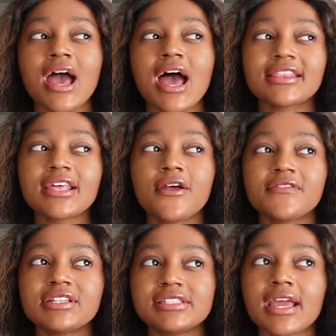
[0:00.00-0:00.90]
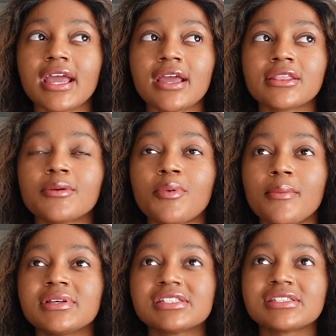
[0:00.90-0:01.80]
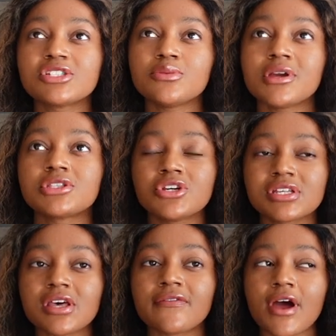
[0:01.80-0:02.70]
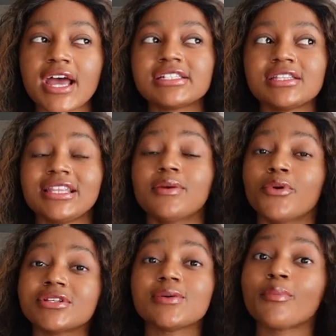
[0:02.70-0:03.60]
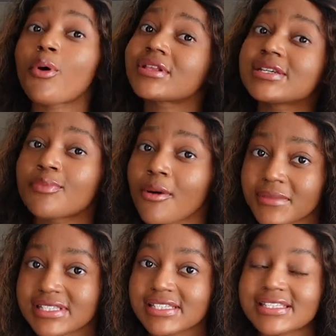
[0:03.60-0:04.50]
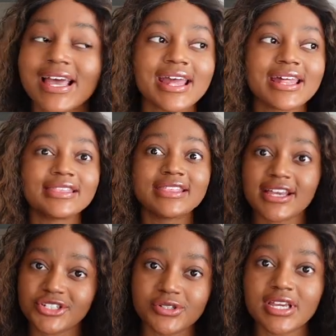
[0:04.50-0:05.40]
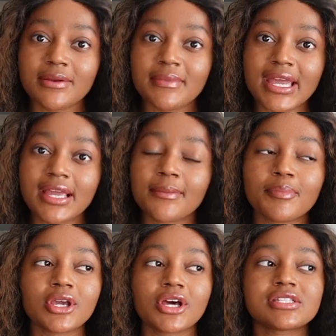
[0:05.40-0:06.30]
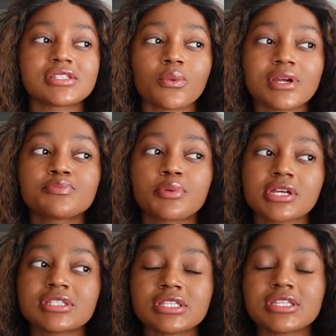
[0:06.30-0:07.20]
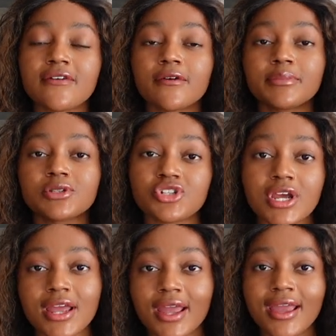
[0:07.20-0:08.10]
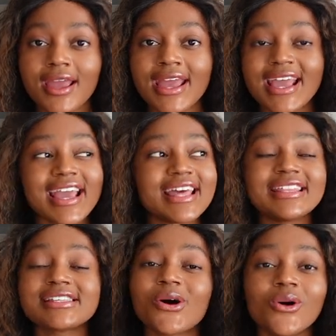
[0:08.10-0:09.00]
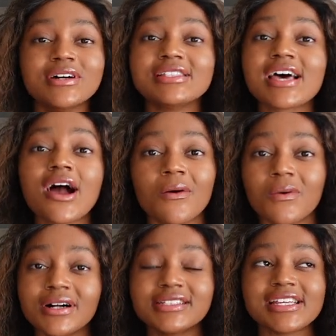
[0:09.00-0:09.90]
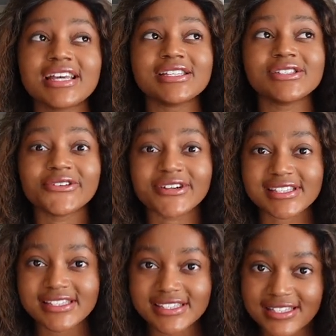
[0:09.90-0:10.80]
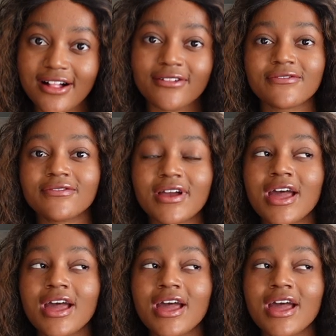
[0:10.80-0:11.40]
at the end of the day, the promises that you make to yourself are actually the most important promises that you can make, because the worst person to ever betray in this whole entire world is yourself.